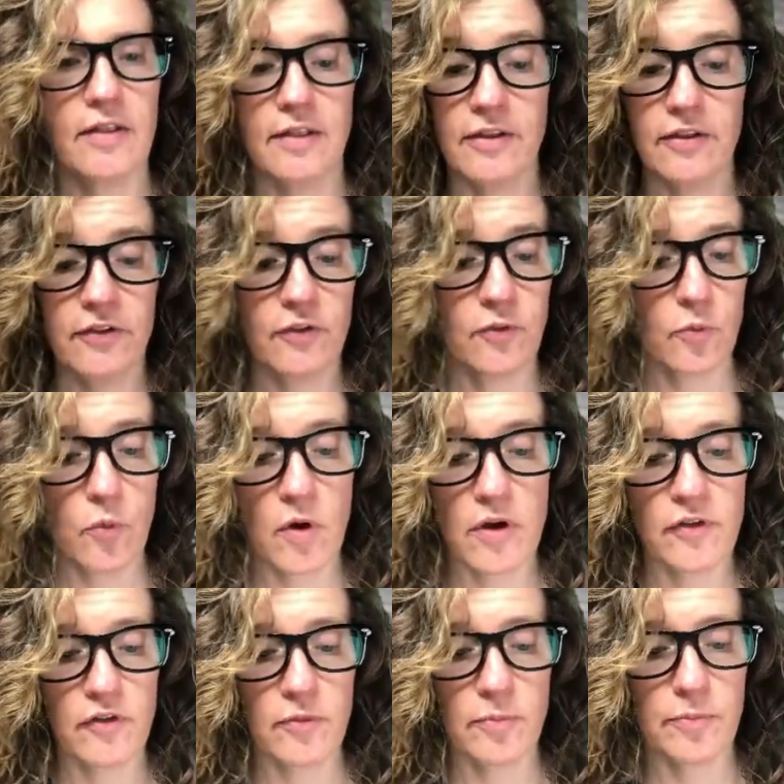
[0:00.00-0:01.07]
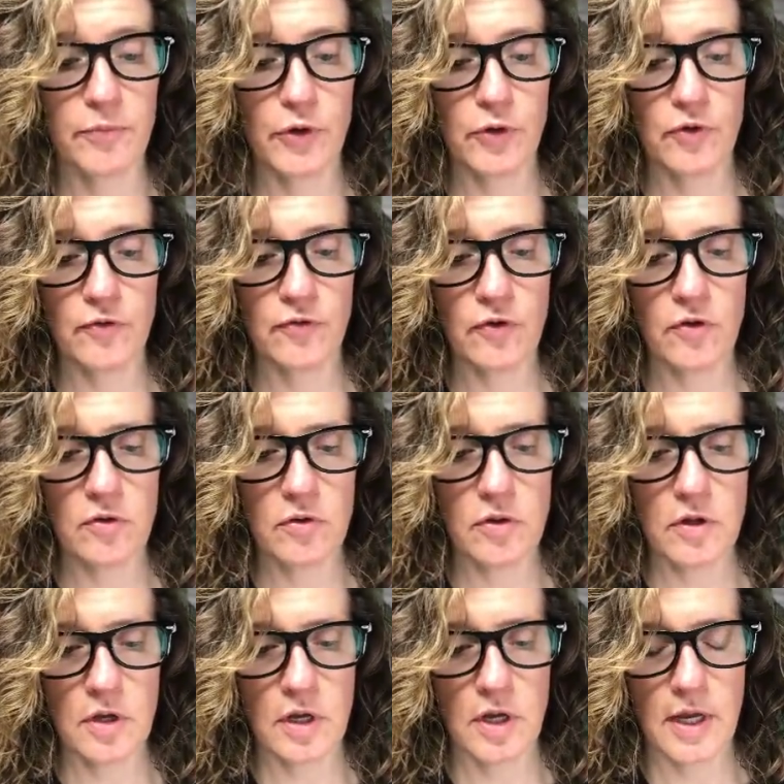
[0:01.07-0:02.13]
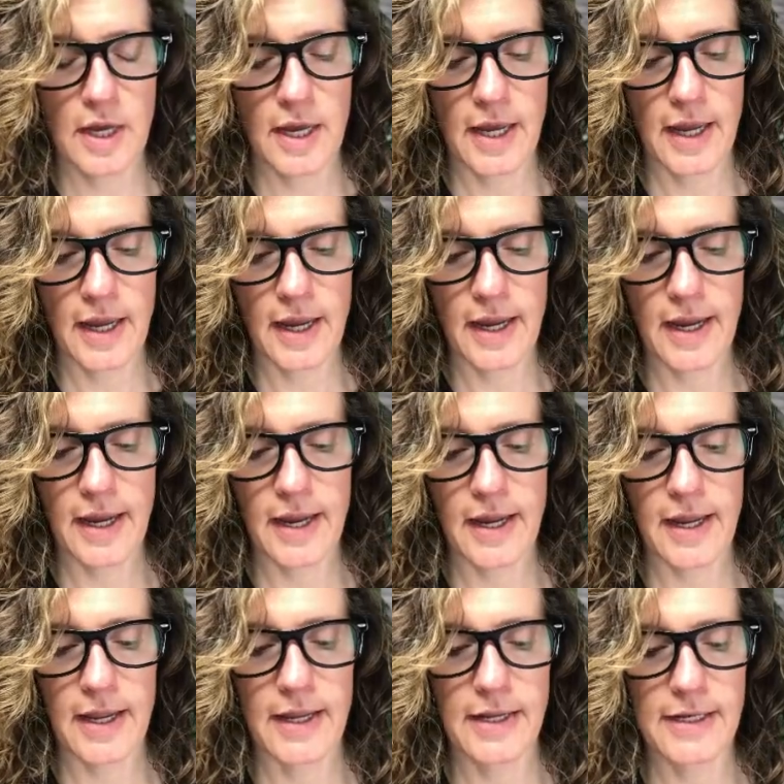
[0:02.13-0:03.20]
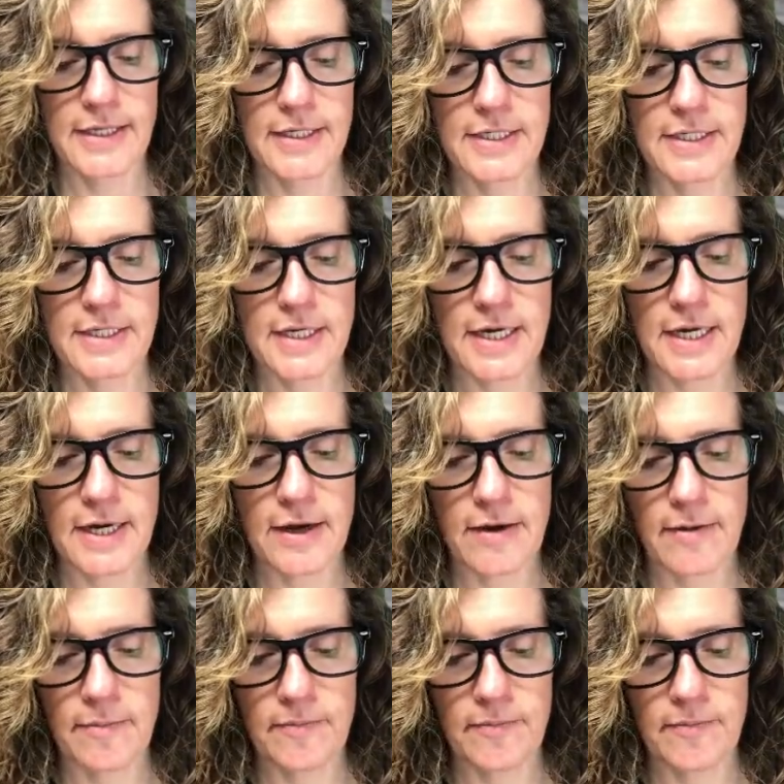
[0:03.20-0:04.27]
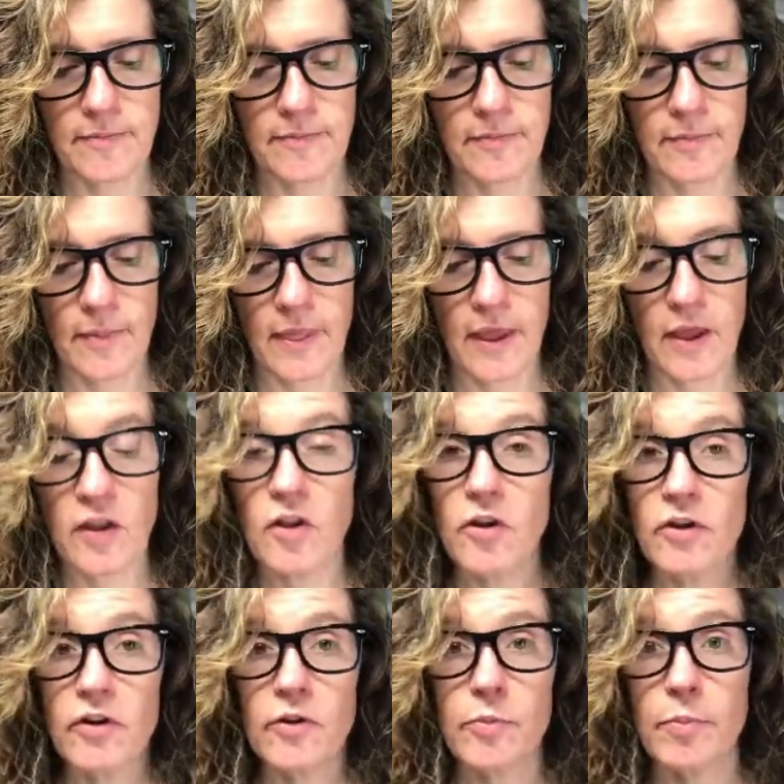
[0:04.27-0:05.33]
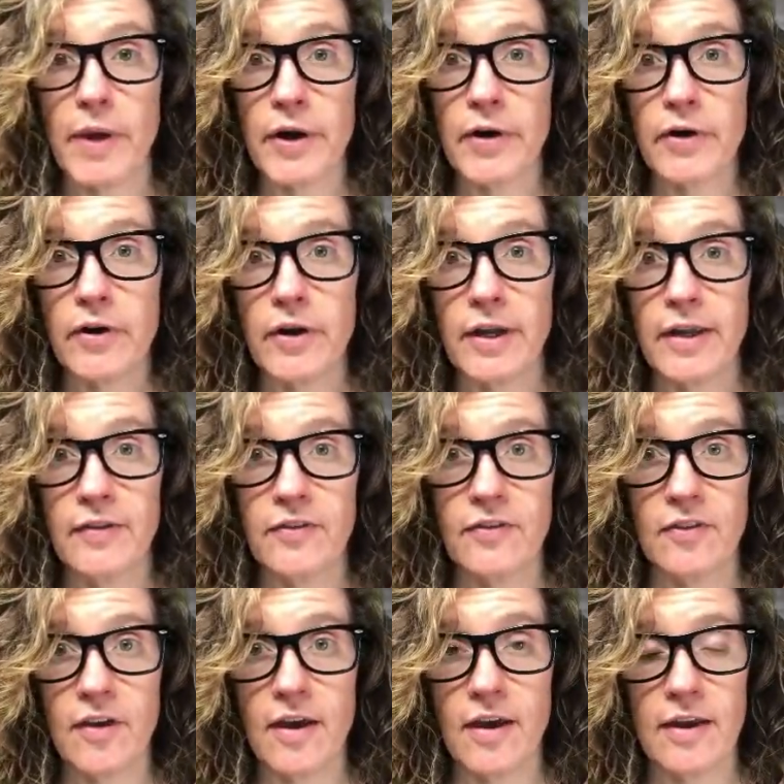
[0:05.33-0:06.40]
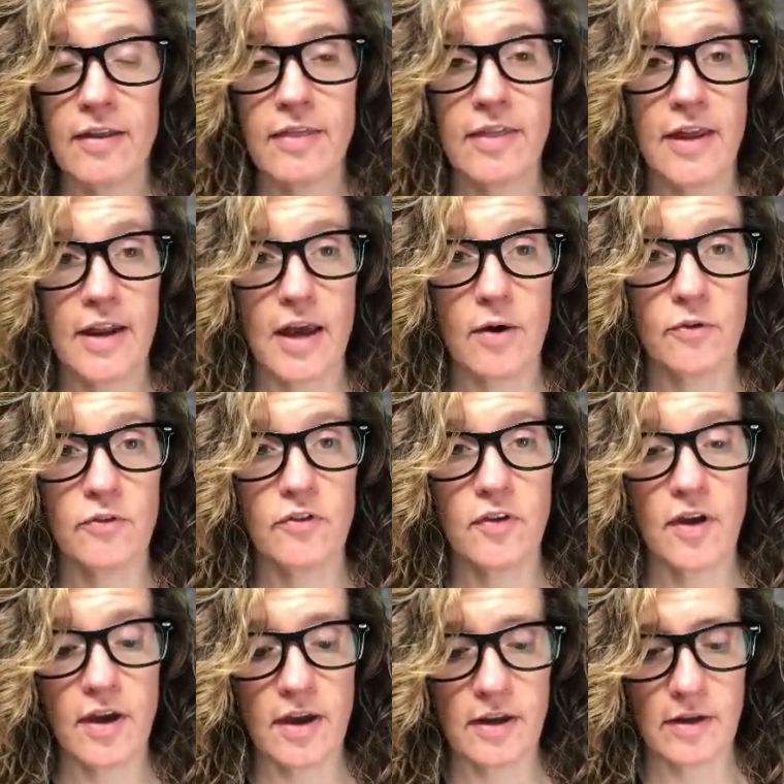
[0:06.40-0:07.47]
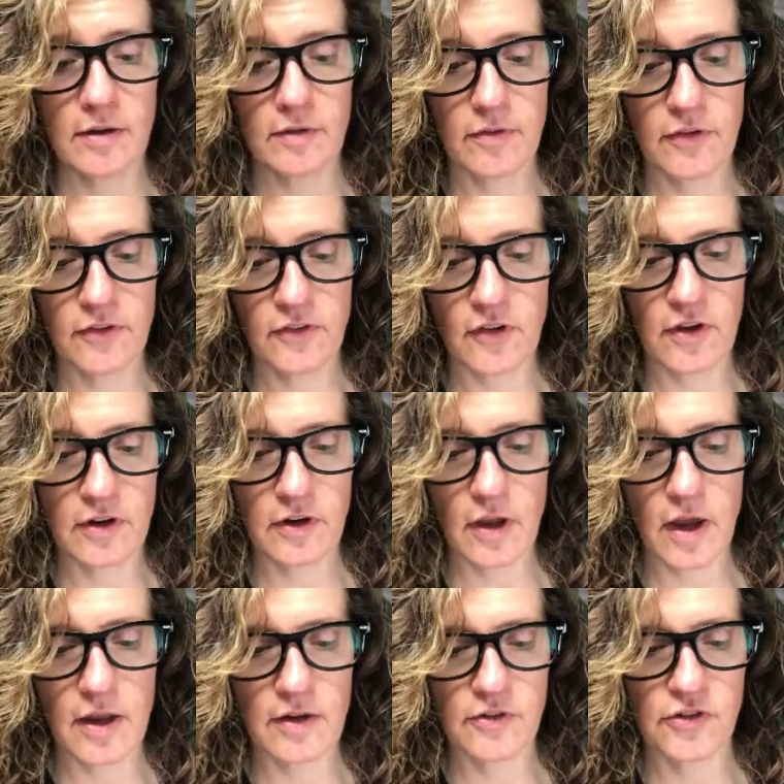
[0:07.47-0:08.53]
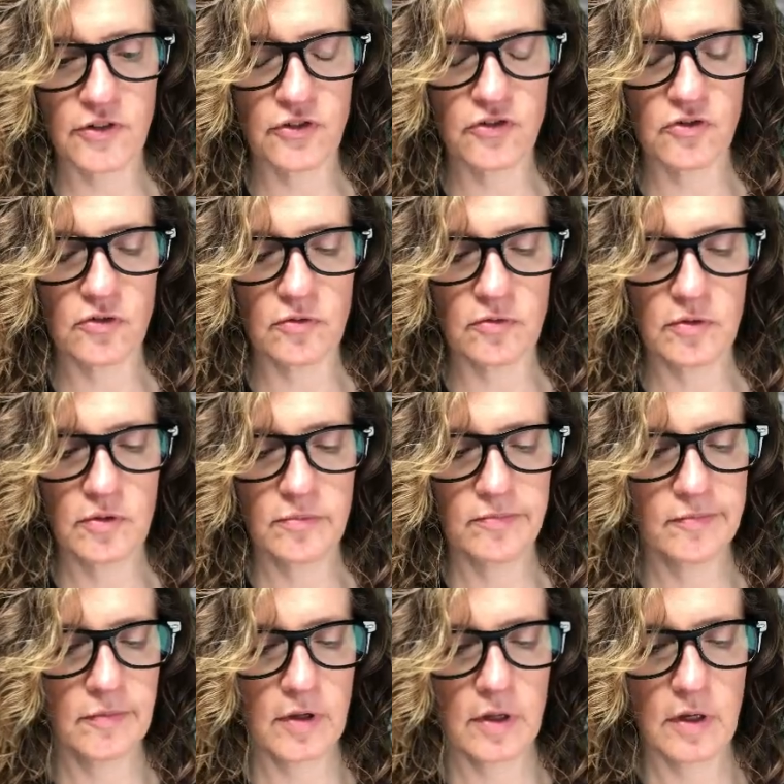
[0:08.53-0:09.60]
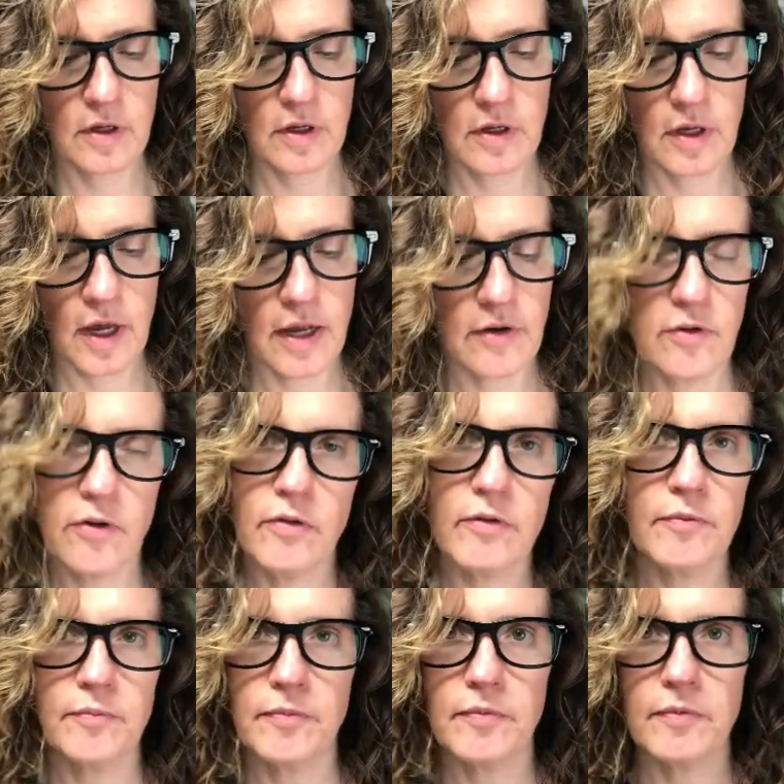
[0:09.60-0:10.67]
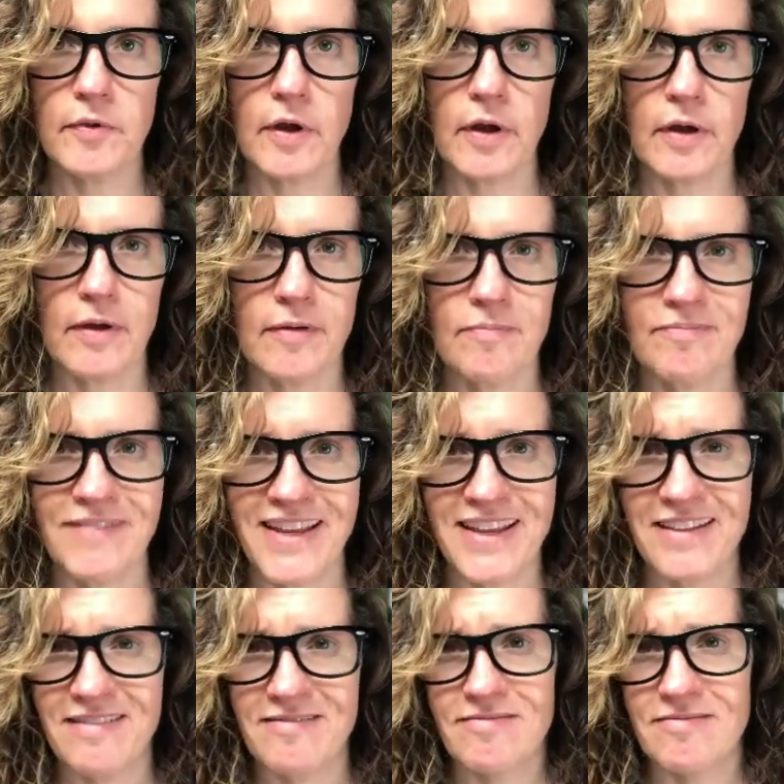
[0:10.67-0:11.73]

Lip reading: This was beautiful, and it looked better inside than outside. The sun kind of just, I don't know, hit.